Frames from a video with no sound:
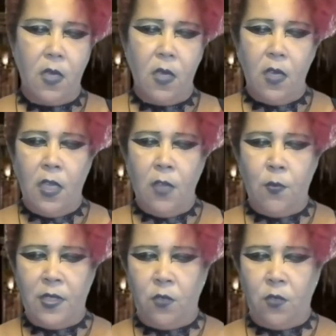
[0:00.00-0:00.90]
He
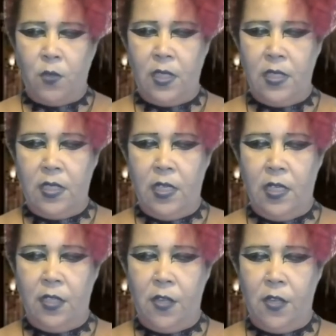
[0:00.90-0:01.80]
wasn't really
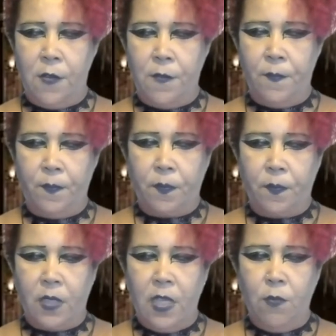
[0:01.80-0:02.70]
sitting, though.
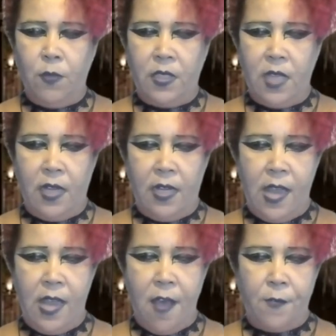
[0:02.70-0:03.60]
He was
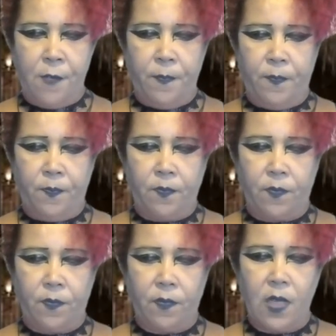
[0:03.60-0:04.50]
nodding out.
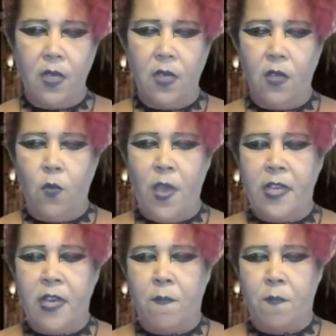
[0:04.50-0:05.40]
"Wake
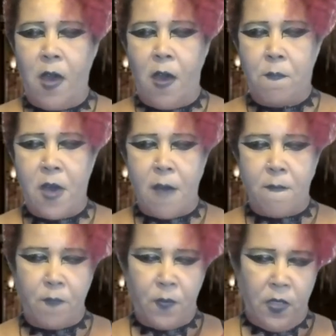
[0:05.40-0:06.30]
up, Pop Pop,"
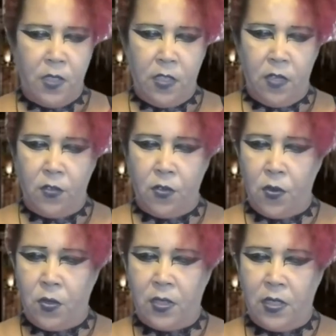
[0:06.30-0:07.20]
the young
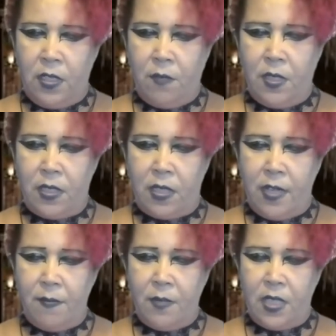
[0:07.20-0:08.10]
girl sitting beside
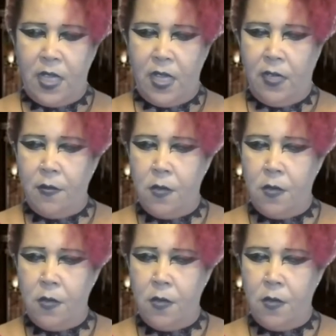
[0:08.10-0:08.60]
him said.